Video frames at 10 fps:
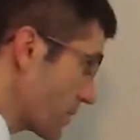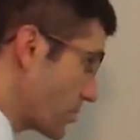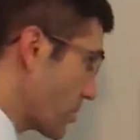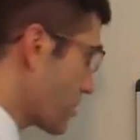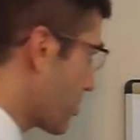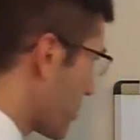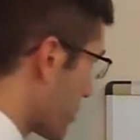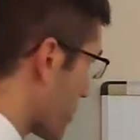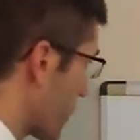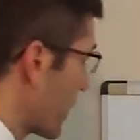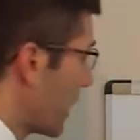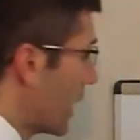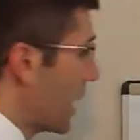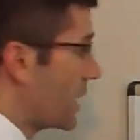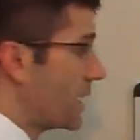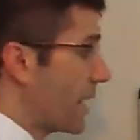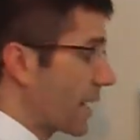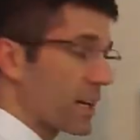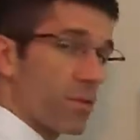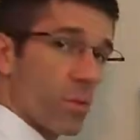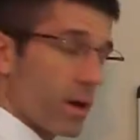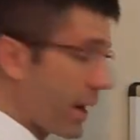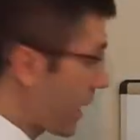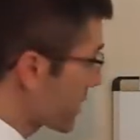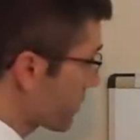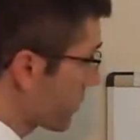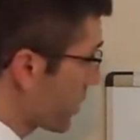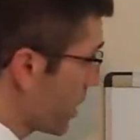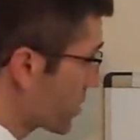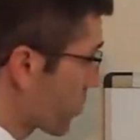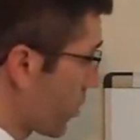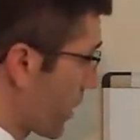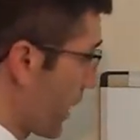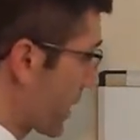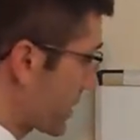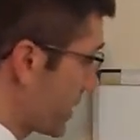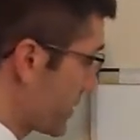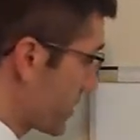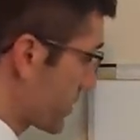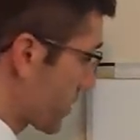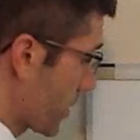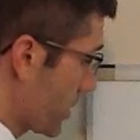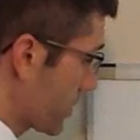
So let's do this one. Negative 1x plus 1x is, well,